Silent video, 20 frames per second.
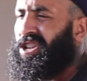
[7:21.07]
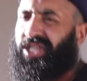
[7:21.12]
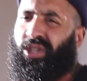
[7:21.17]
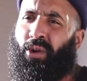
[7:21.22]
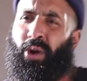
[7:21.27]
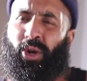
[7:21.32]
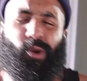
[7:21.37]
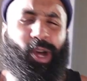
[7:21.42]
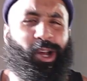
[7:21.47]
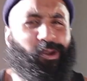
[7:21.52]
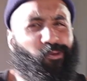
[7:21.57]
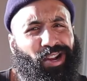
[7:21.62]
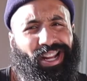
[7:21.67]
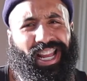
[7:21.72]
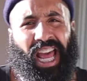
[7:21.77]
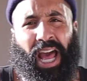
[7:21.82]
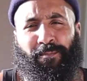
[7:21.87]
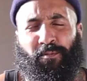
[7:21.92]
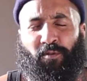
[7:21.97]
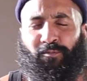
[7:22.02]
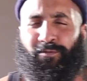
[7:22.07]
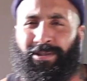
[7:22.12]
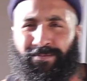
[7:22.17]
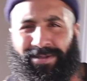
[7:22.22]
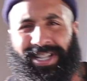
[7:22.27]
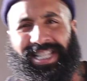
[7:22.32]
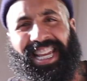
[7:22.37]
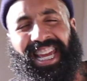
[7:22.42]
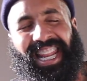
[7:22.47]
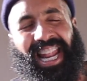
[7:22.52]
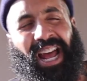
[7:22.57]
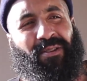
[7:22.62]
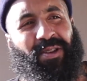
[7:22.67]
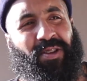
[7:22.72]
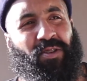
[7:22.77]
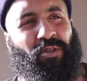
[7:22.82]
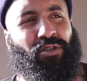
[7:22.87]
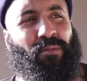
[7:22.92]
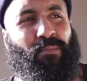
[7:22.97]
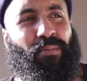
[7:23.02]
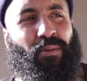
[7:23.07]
So a quick recap of what we did out here on the